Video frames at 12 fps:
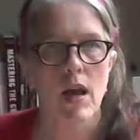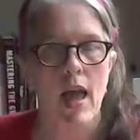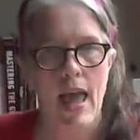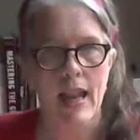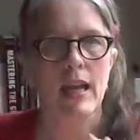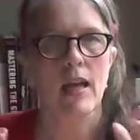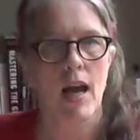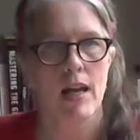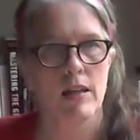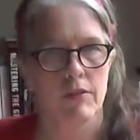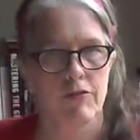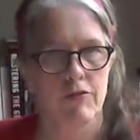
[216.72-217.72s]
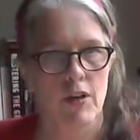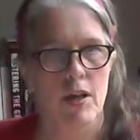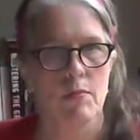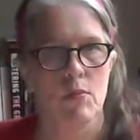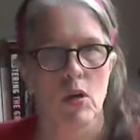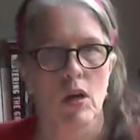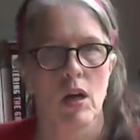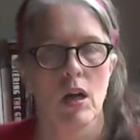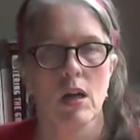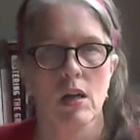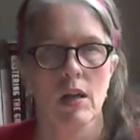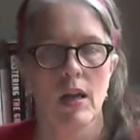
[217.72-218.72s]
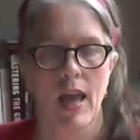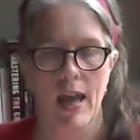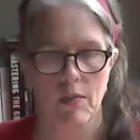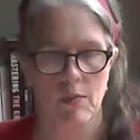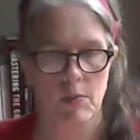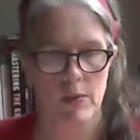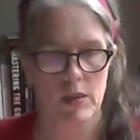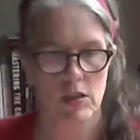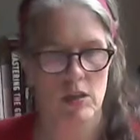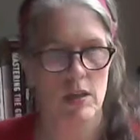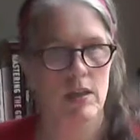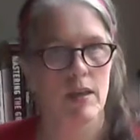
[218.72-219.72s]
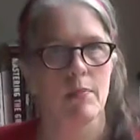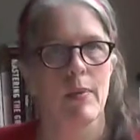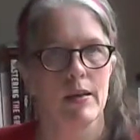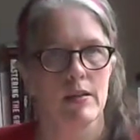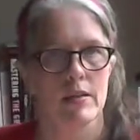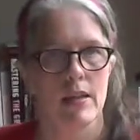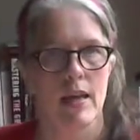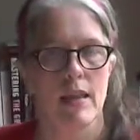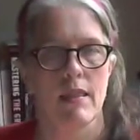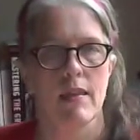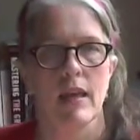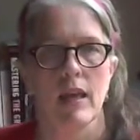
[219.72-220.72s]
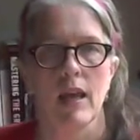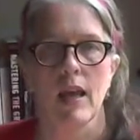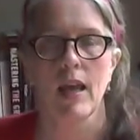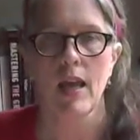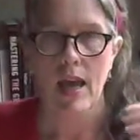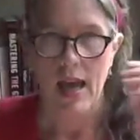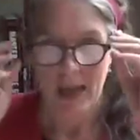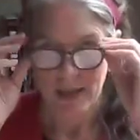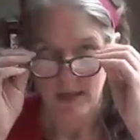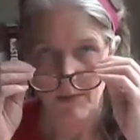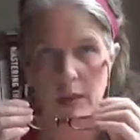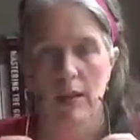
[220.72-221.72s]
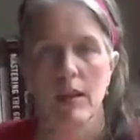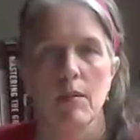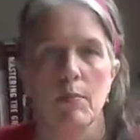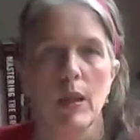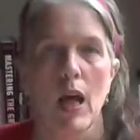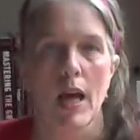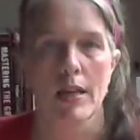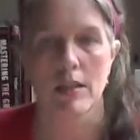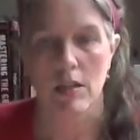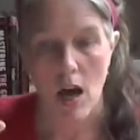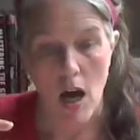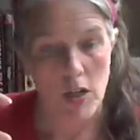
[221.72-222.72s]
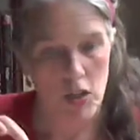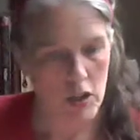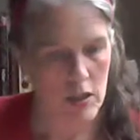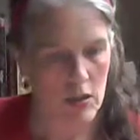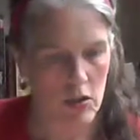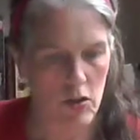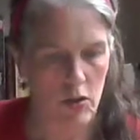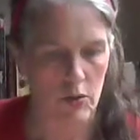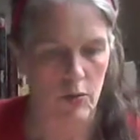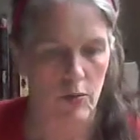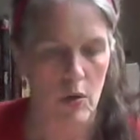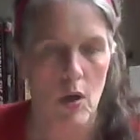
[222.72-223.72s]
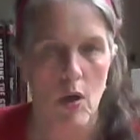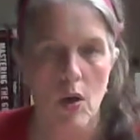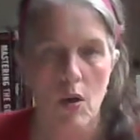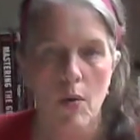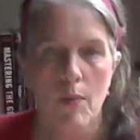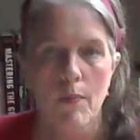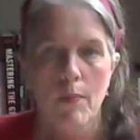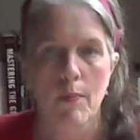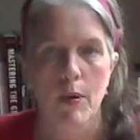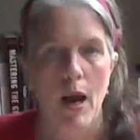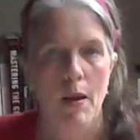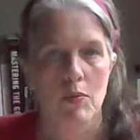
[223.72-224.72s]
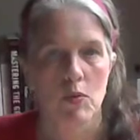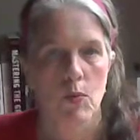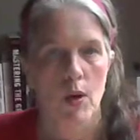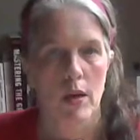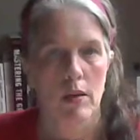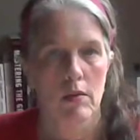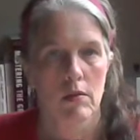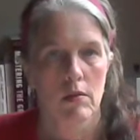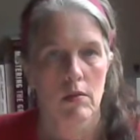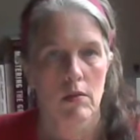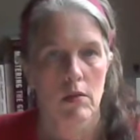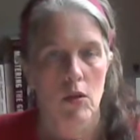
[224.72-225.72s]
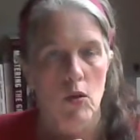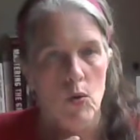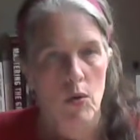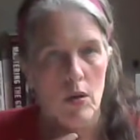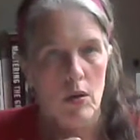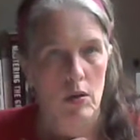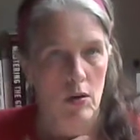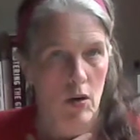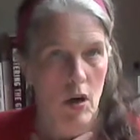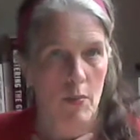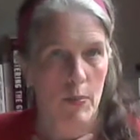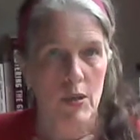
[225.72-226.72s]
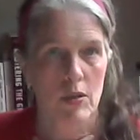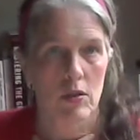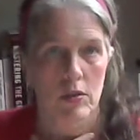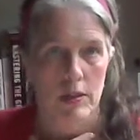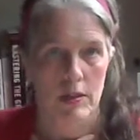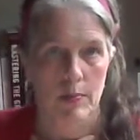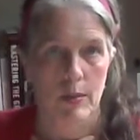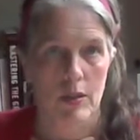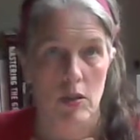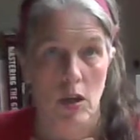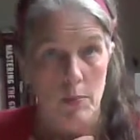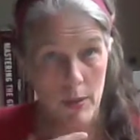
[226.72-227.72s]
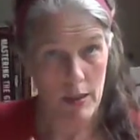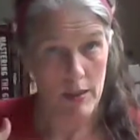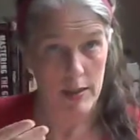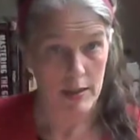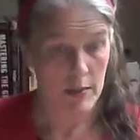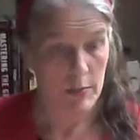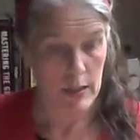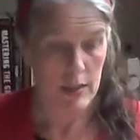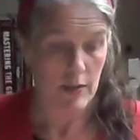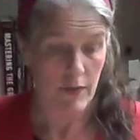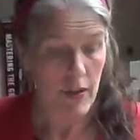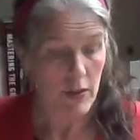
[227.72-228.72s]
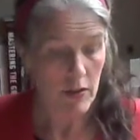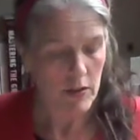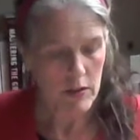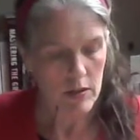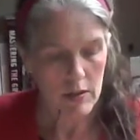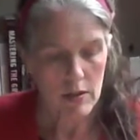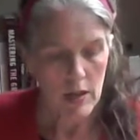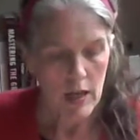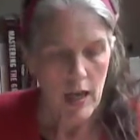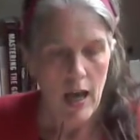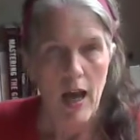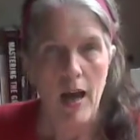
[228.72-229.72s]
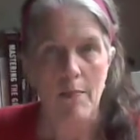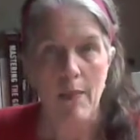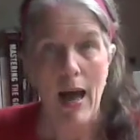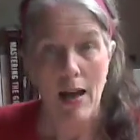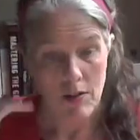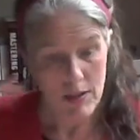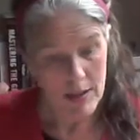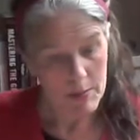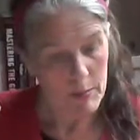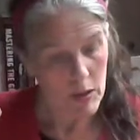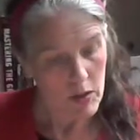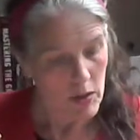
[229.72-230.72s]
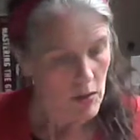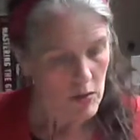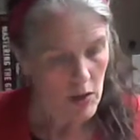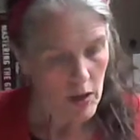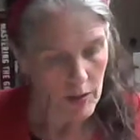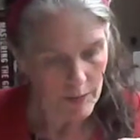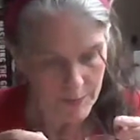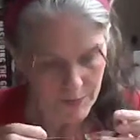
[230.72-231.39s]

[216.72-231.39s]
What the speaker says: any kind of framework, and when we start to think about design thinking as something that applies not just to perhaps what your or our personal disciplines are, but the disciplines of others, how similar those are.